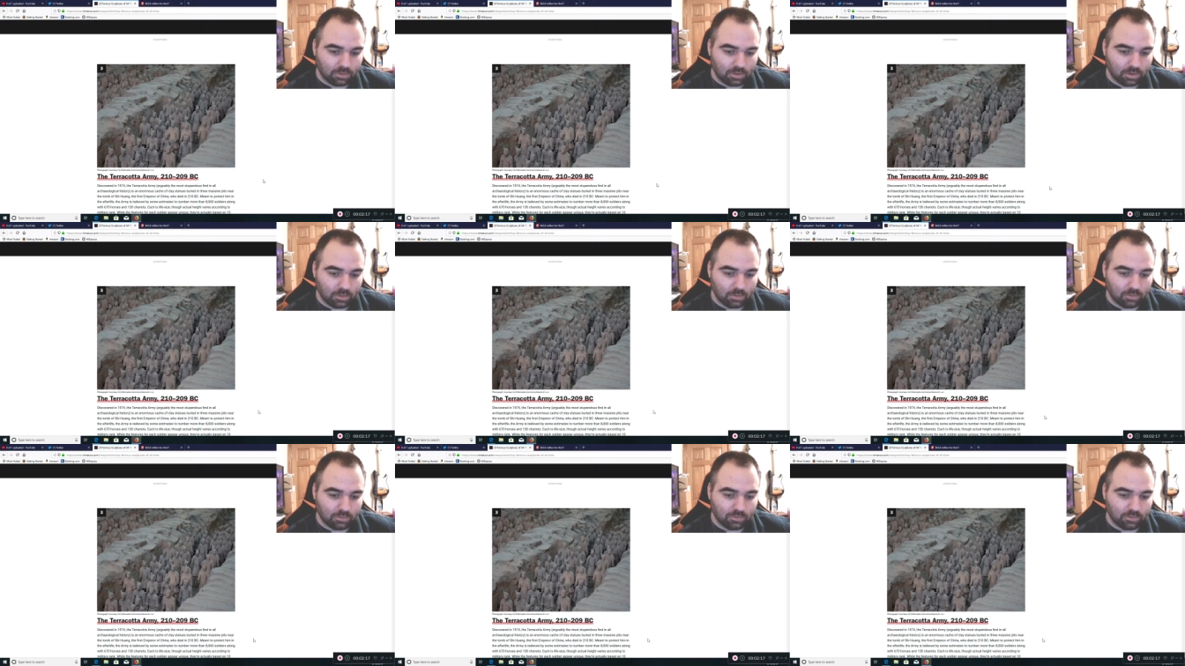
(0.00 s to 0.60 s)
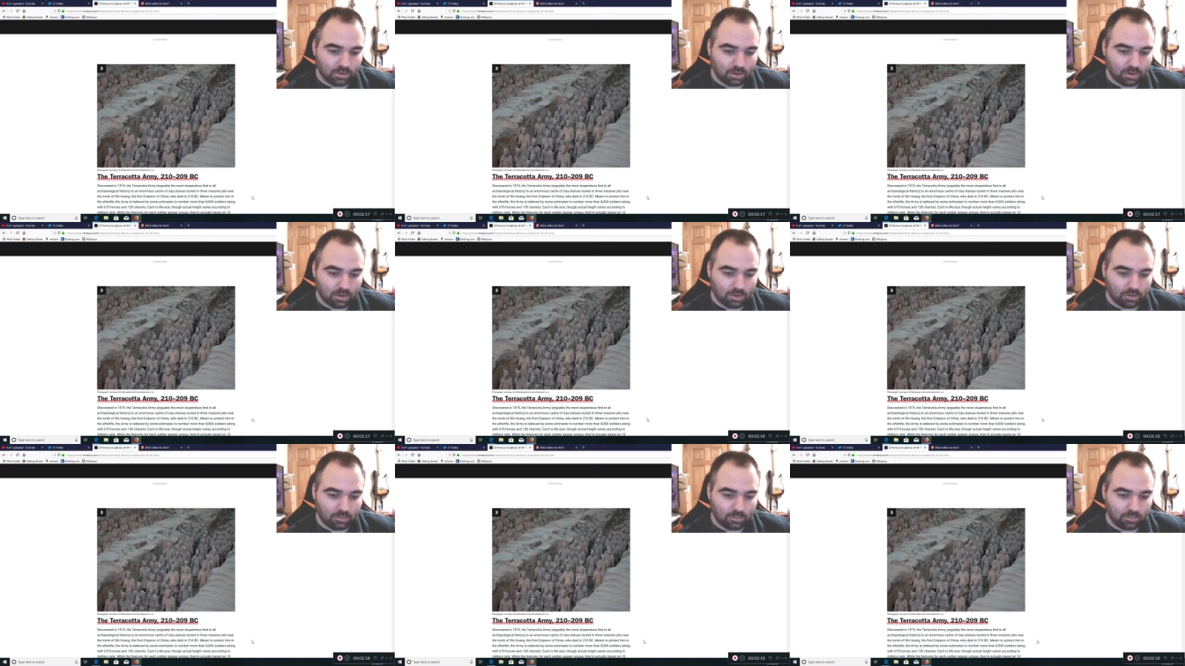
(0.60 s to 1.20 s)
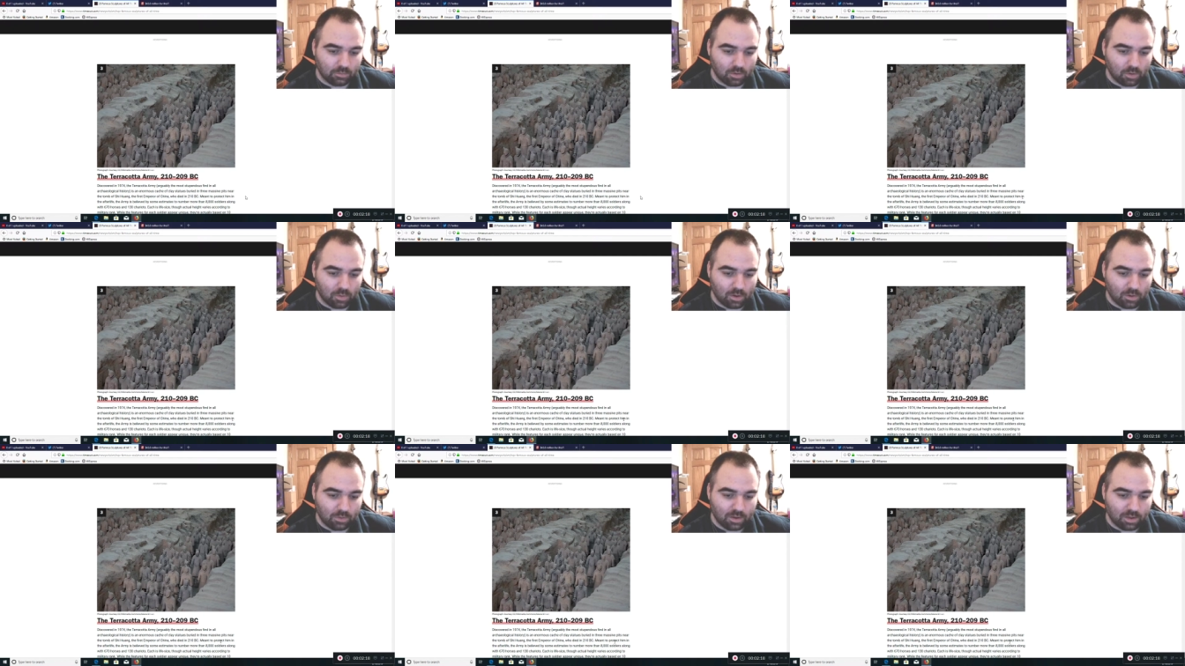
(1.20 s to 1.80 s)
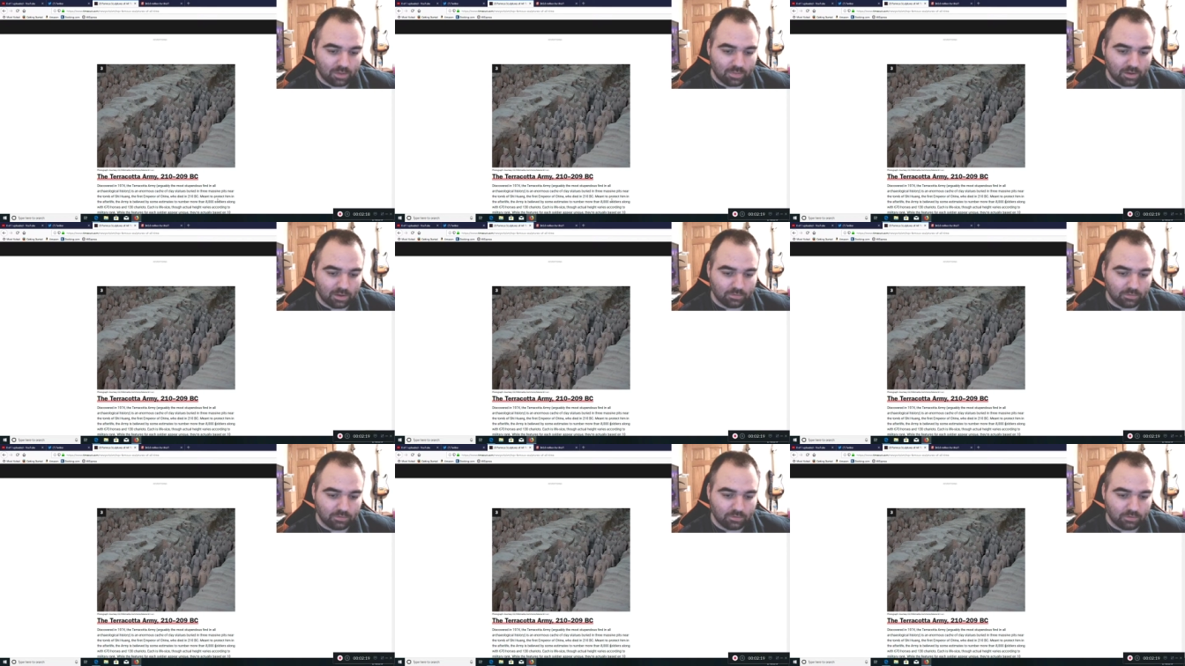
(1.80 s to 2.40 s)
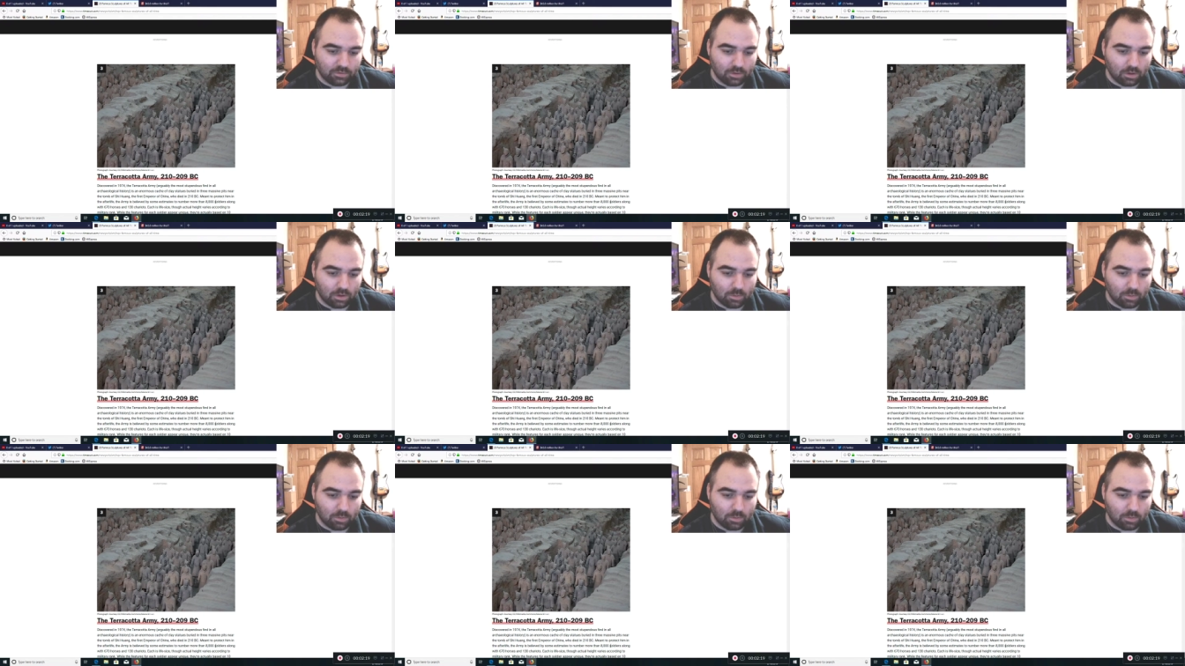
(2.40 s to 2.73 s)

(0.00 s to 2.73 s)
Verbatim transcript: it was around 8,000,